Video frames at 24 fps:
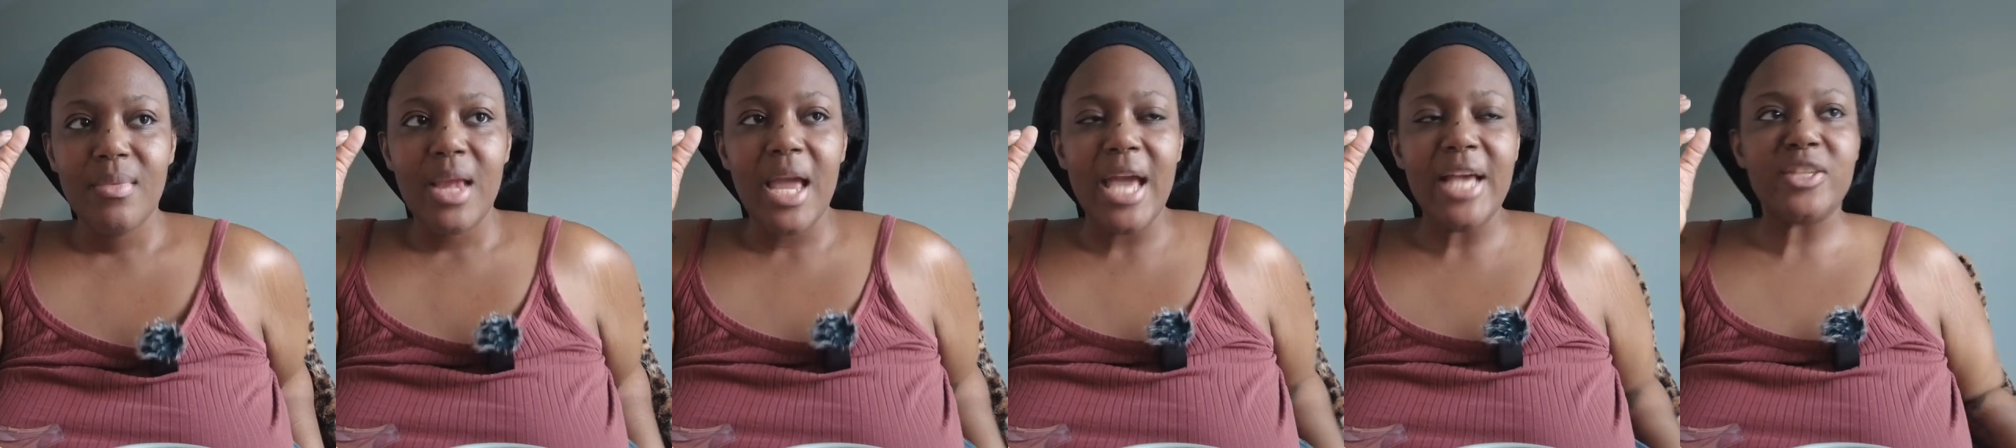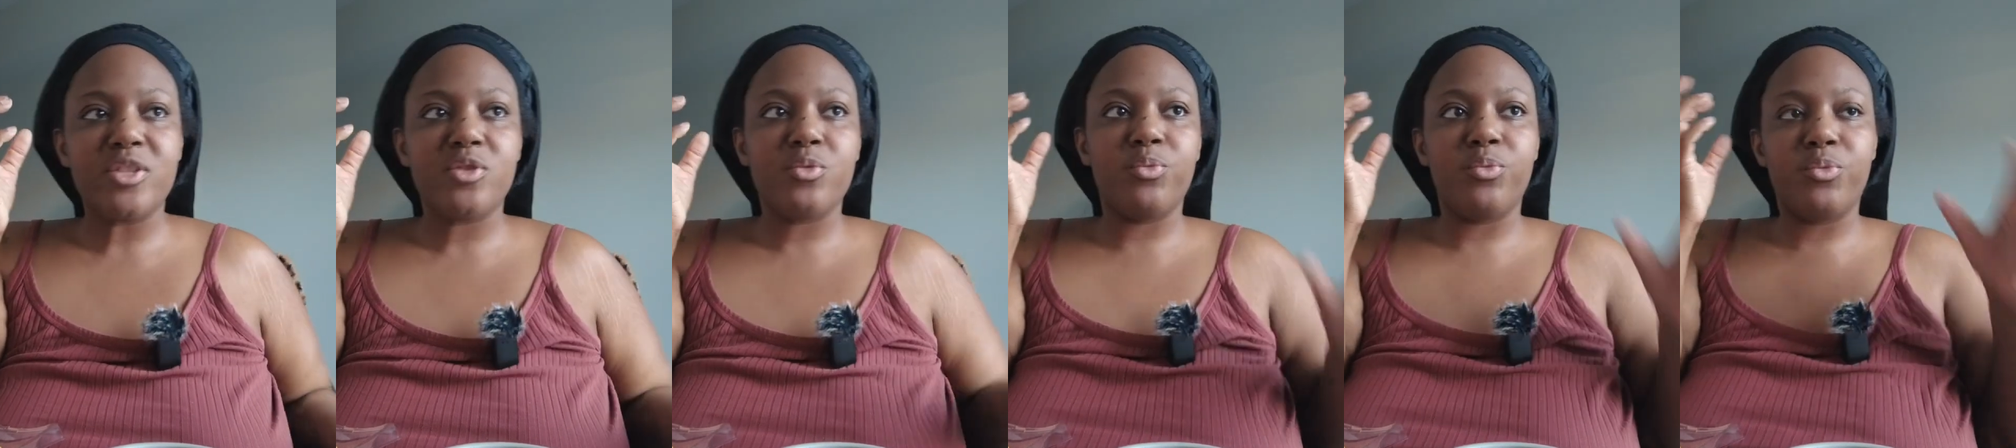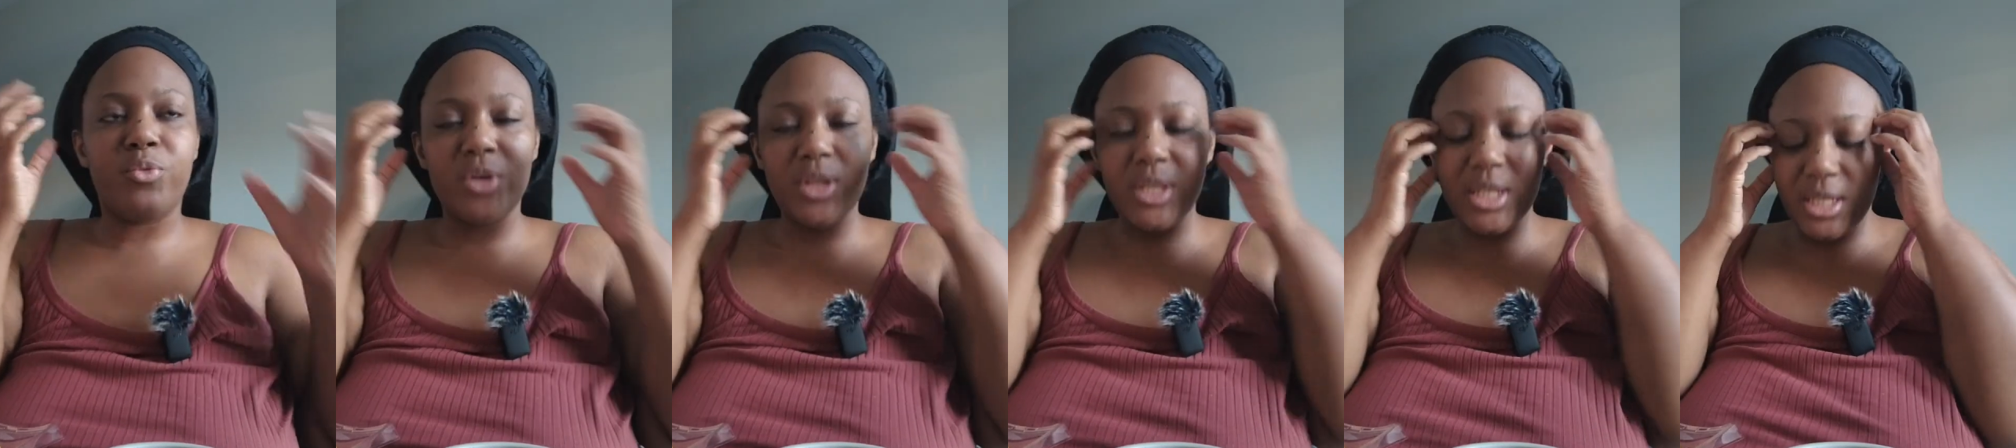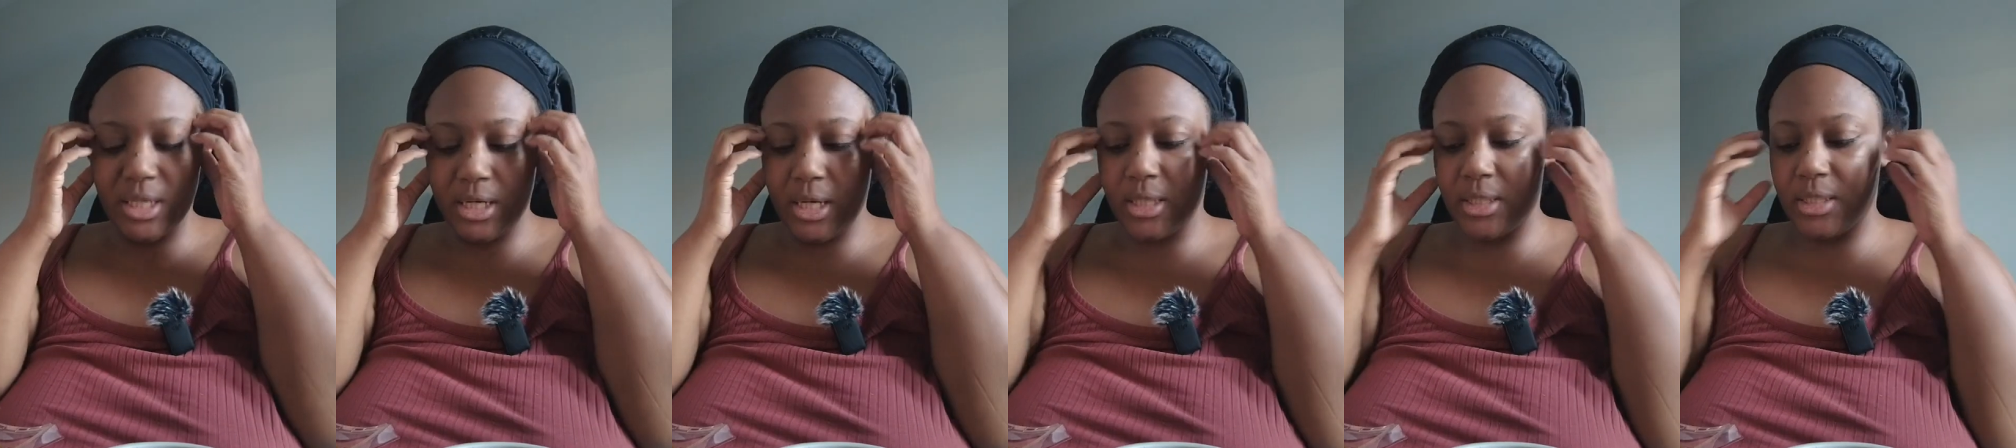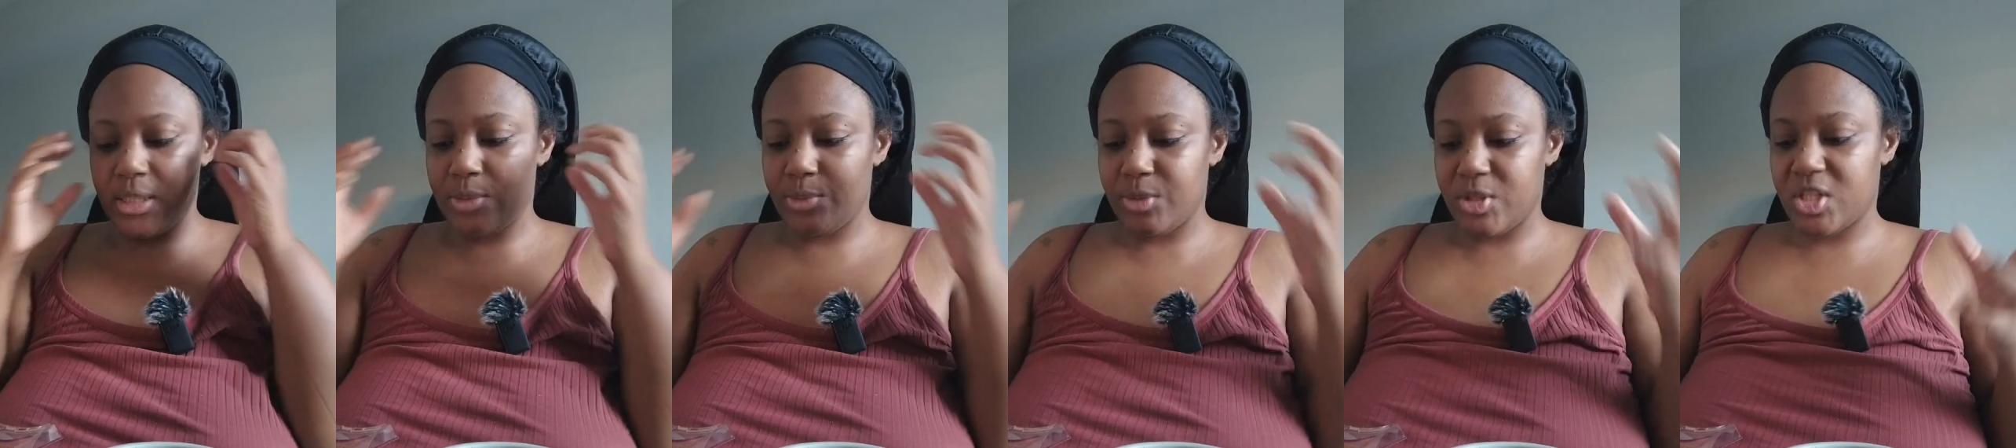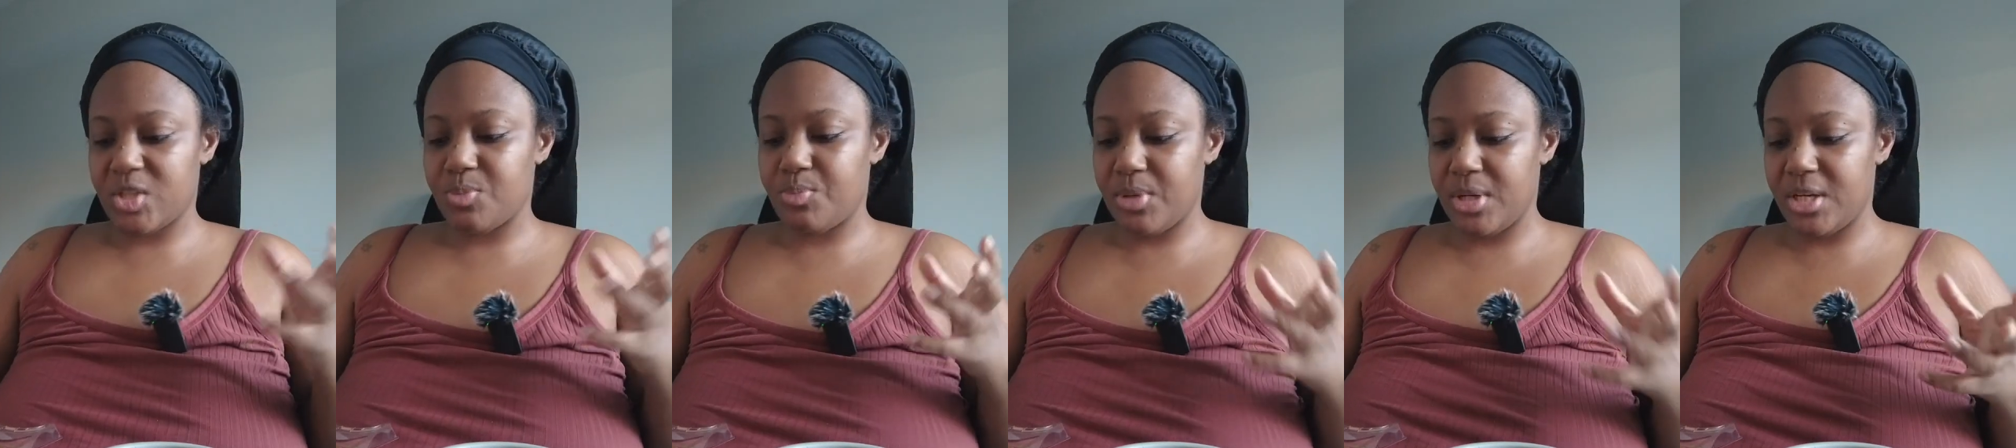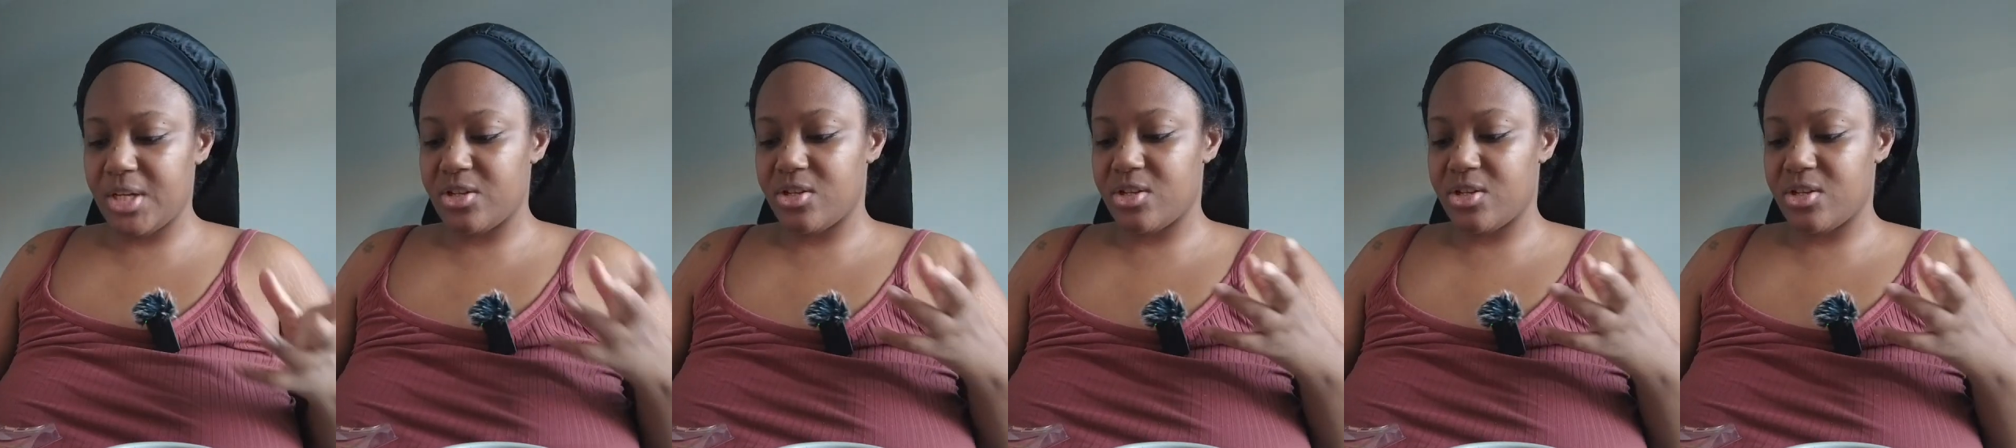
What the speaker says: it's really good to just be a